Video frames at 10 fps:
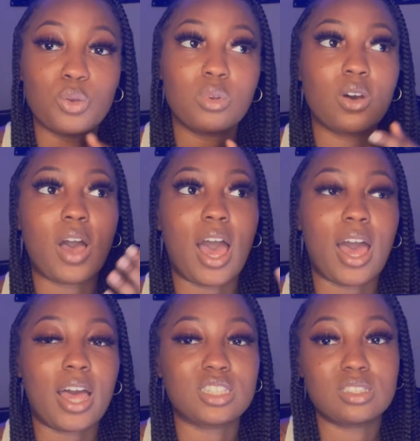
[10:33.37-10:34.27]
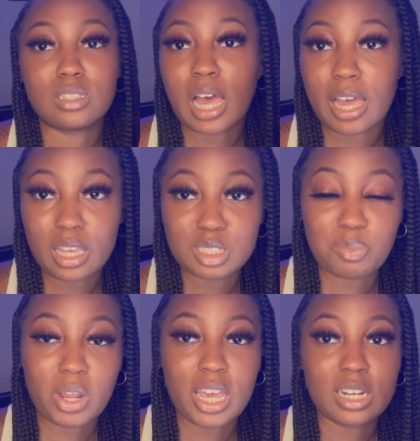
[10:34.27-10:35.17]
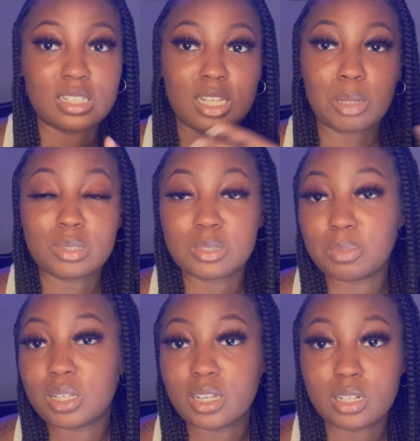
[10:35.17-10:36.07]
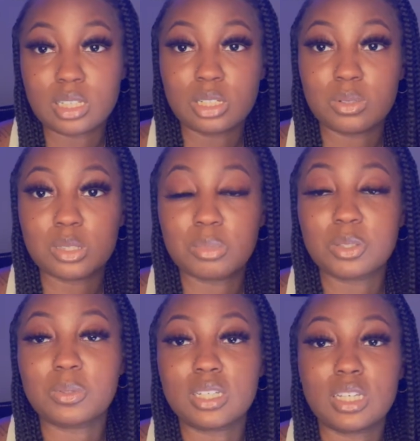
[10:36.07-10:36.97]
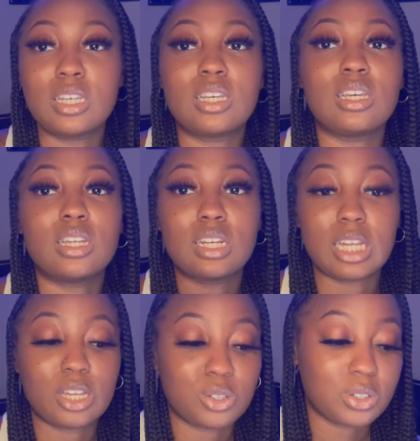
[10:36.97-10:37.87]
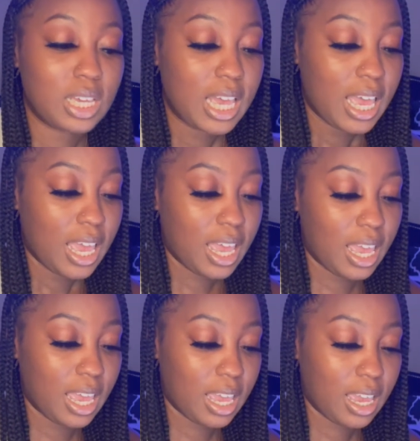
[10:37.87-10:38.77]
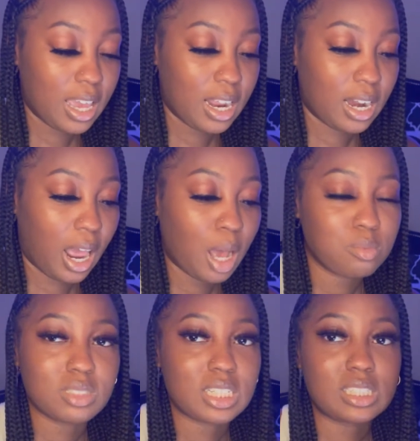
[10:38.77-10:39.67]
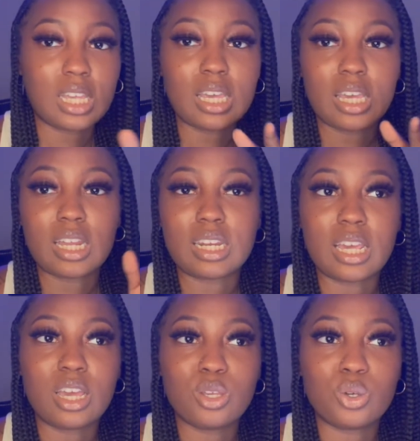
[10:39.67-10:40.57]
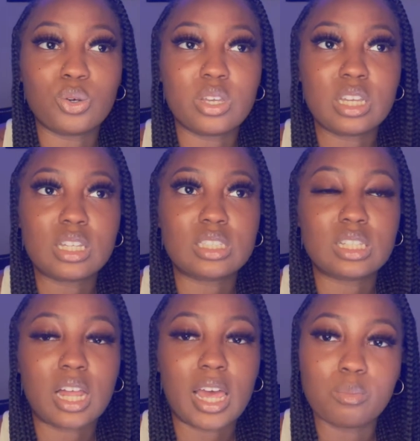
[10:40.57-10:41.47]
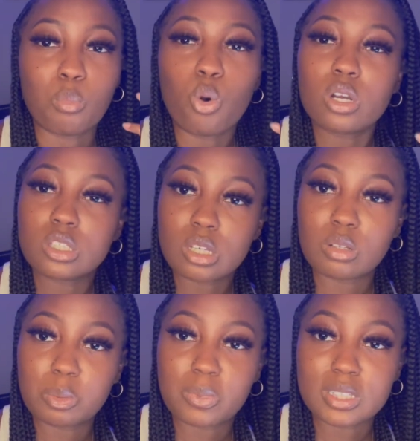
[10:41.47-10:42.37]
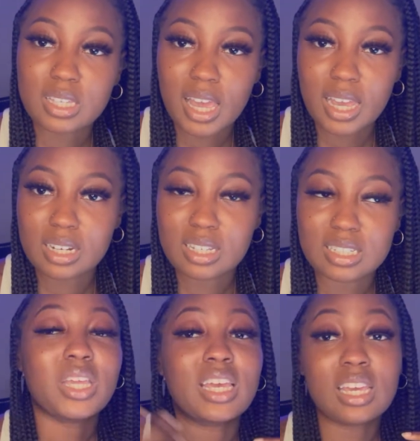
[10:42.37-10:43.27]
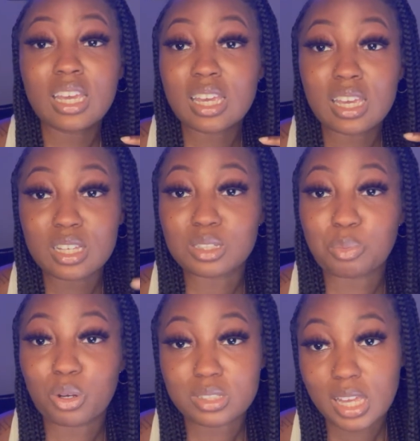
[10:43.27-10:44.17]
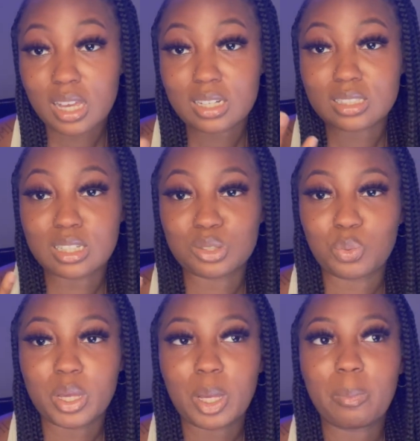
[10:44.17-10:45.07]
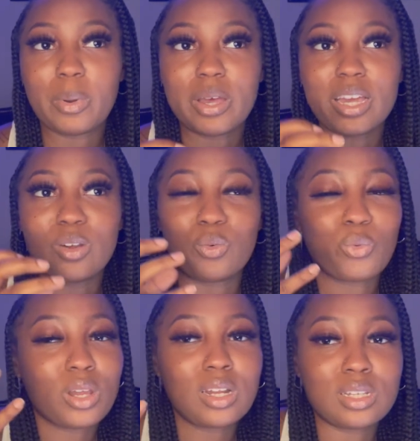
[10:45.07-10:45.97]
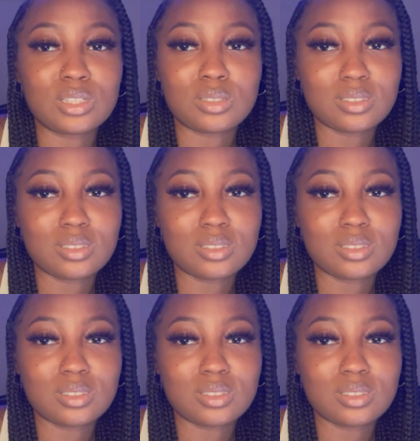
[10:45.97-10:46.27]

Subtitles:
know how I explained the Zapdos Blood lyrics between KeKe and Daniel, and I'm just thinking Daniel is like more so the protagonist, and KeKe is a protagonist as well, but really